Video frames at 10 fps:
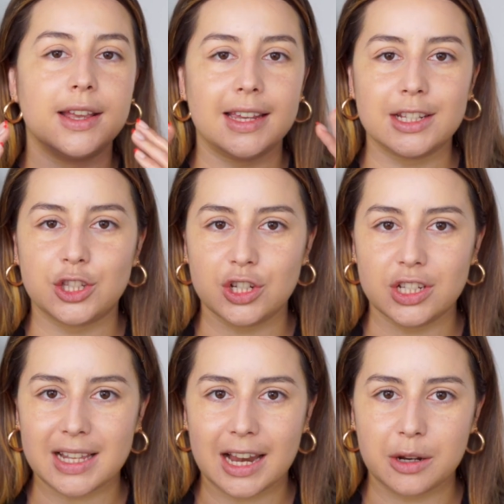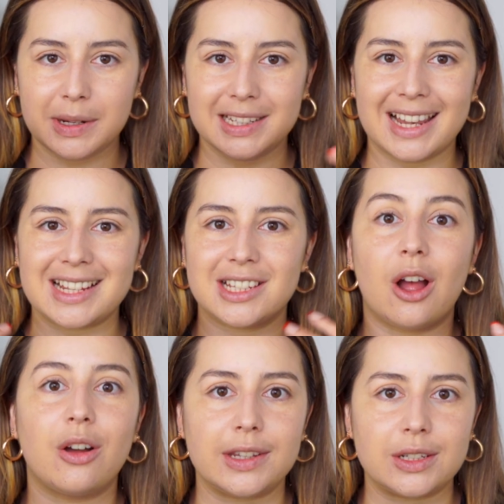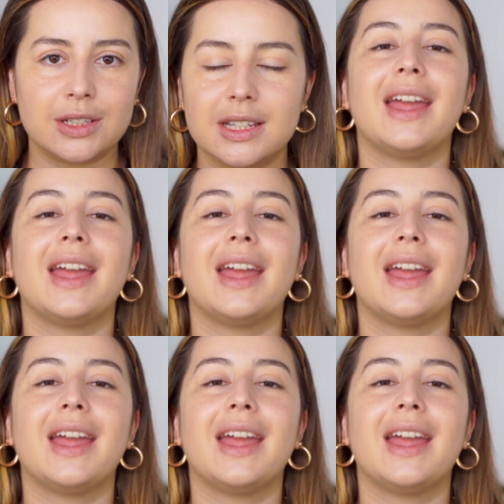It's just a little bit less obvious,